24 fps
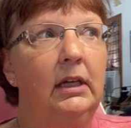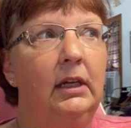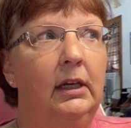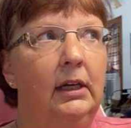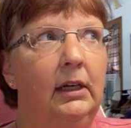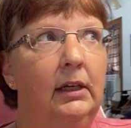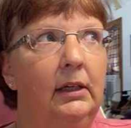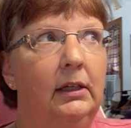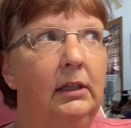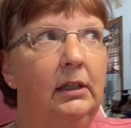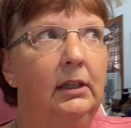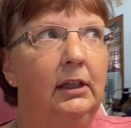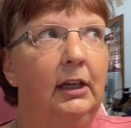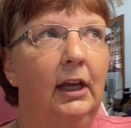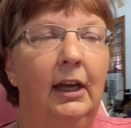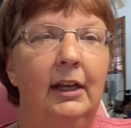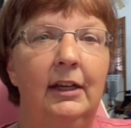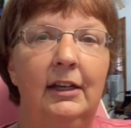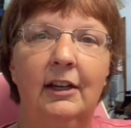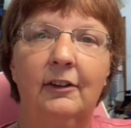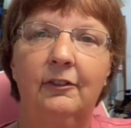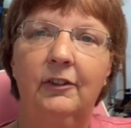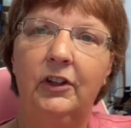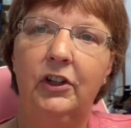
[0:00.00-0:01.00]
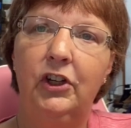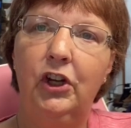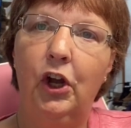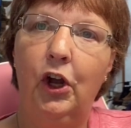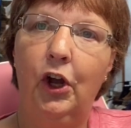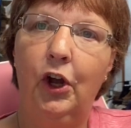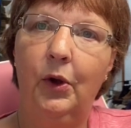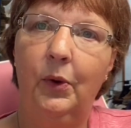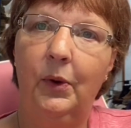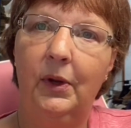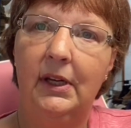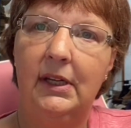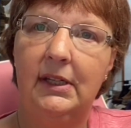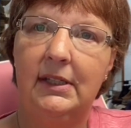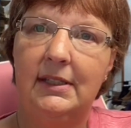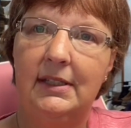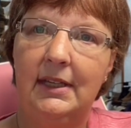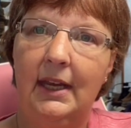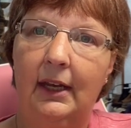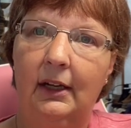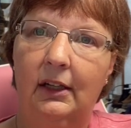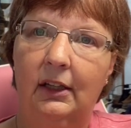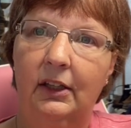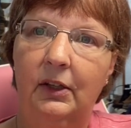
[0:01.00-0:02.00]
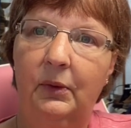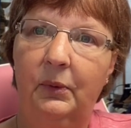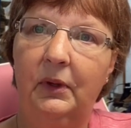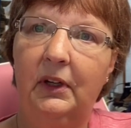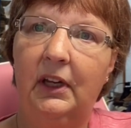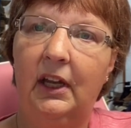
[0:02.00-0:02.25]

I never know exactly what